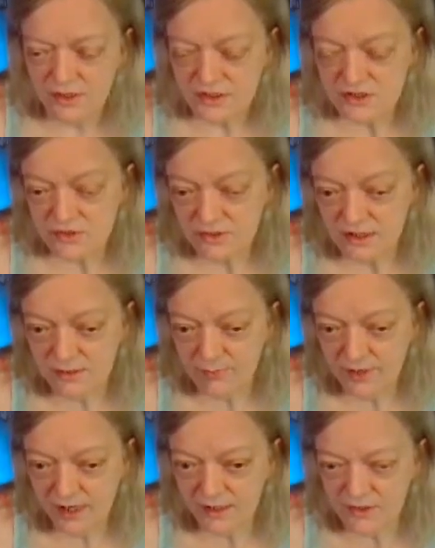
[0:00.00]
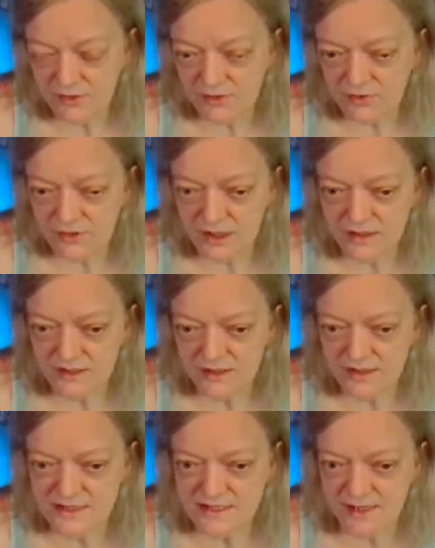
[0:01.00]
So to get back at her, they
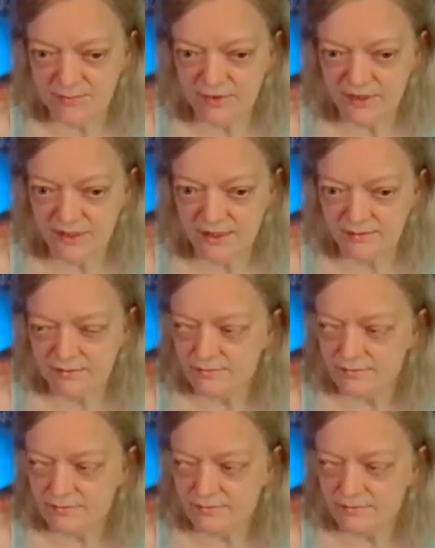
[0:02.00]
did the same thing.